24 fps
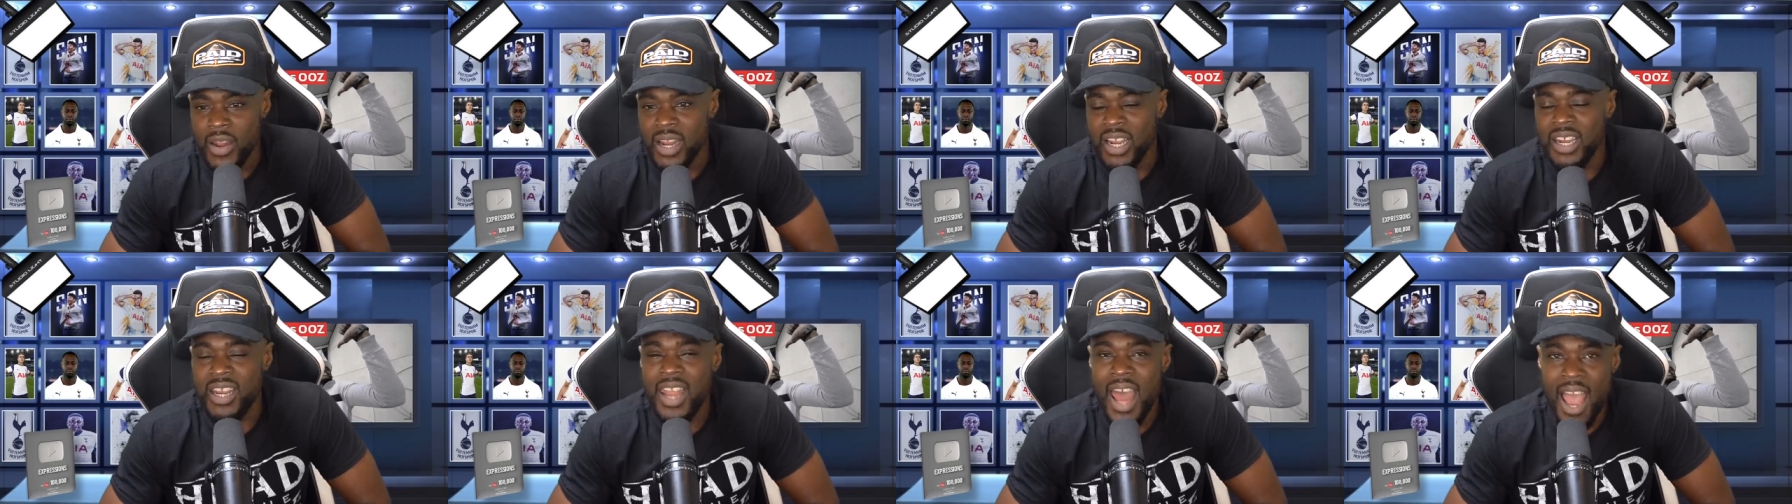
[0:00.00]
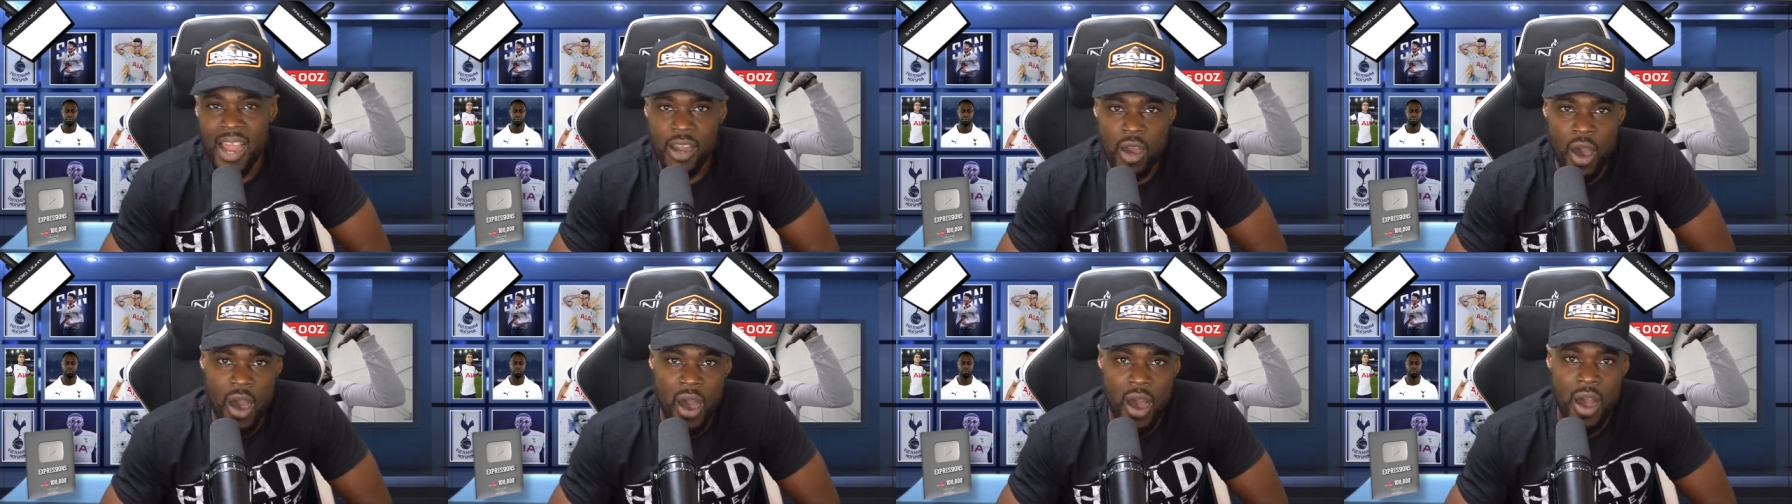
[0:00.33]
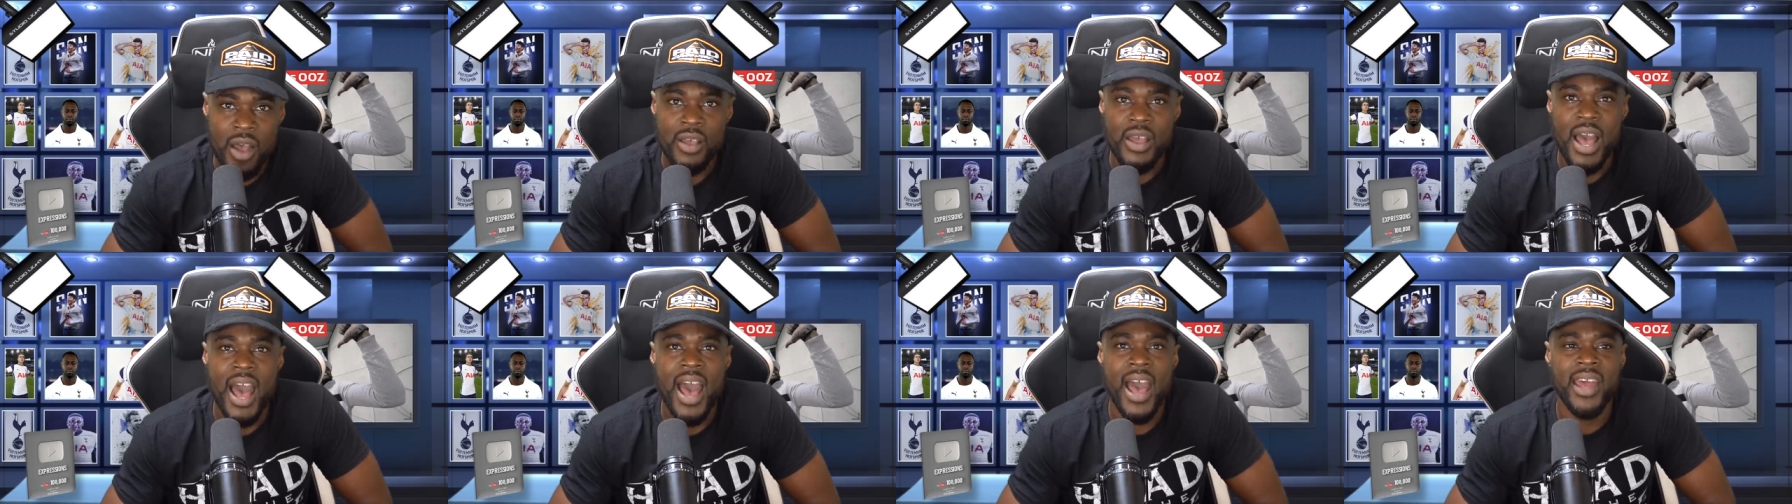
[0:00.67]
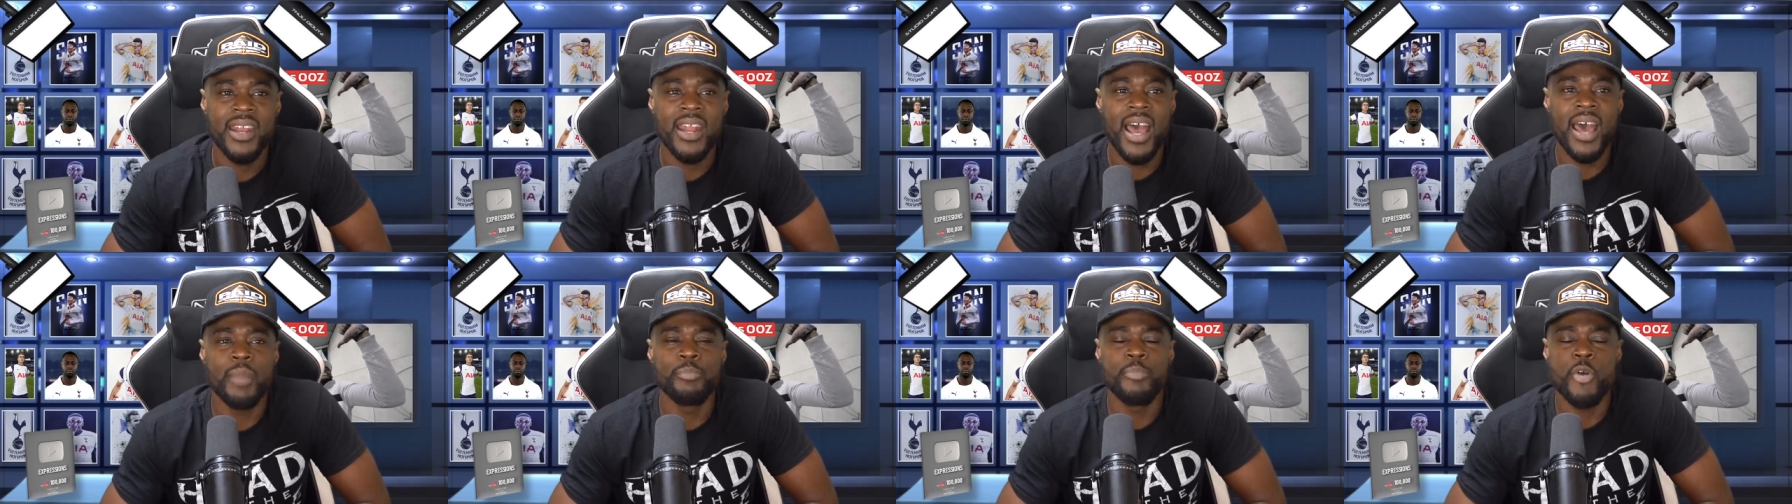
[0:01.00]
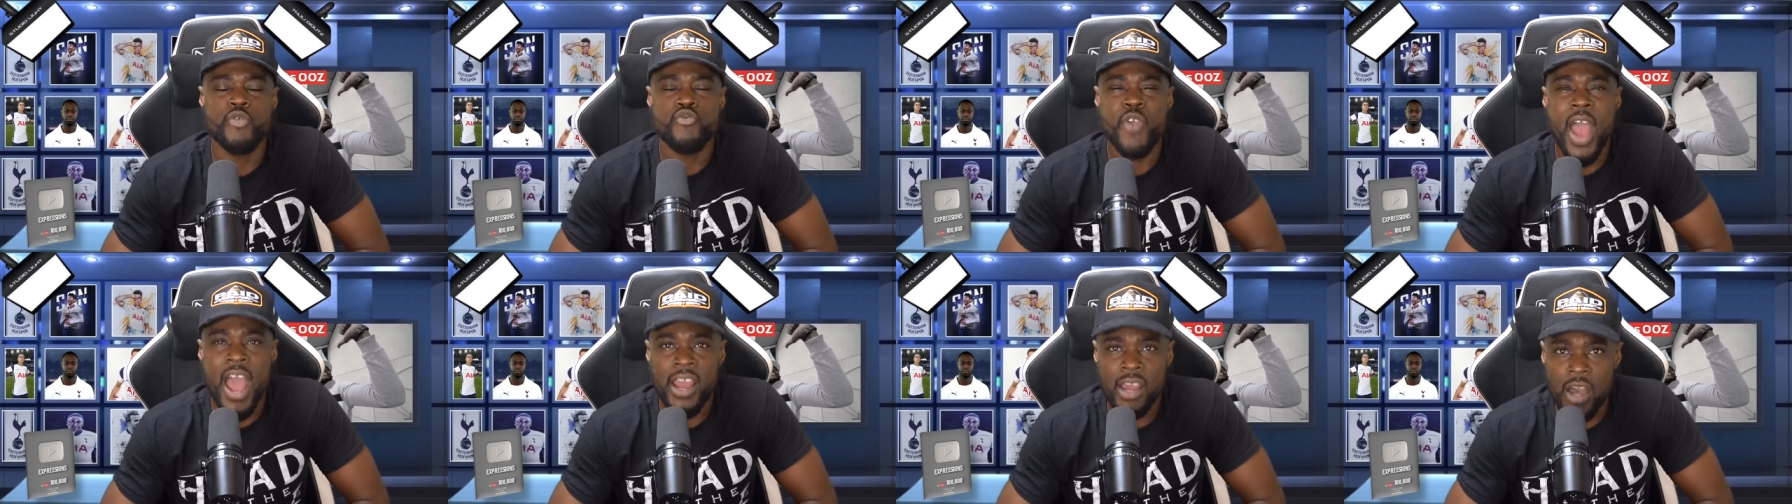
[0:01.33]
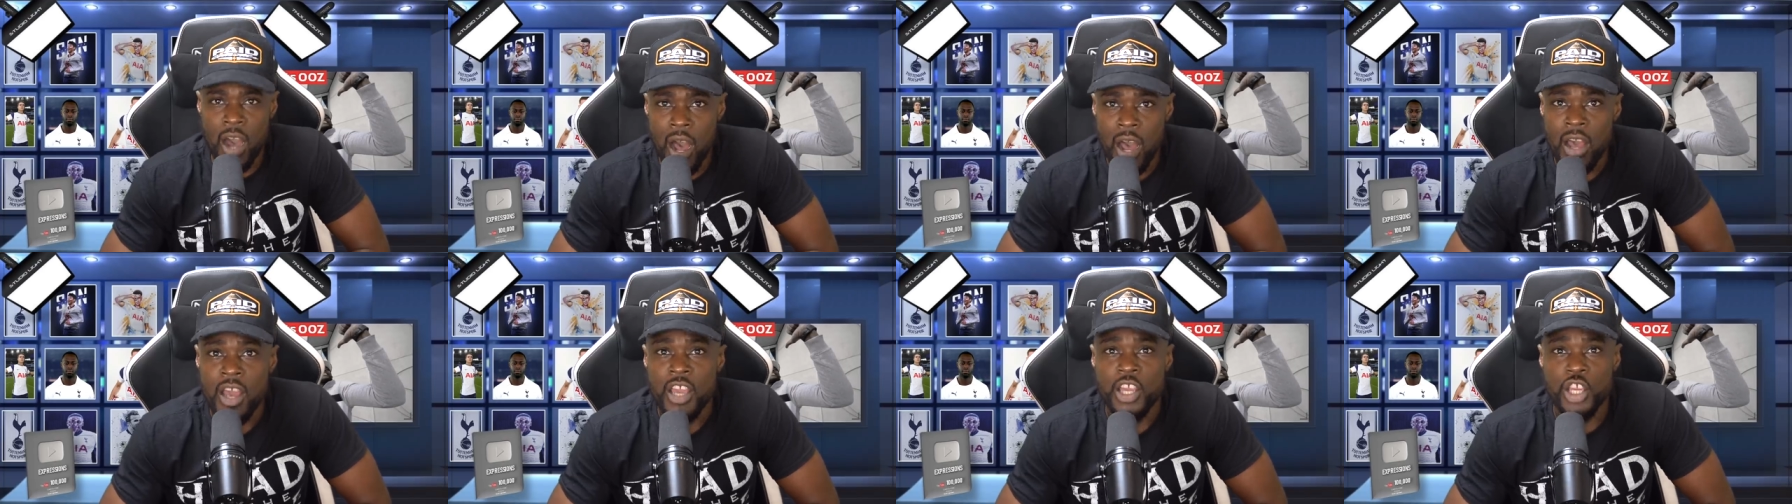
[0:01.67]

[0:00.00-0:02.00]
Laka and, and Baraka.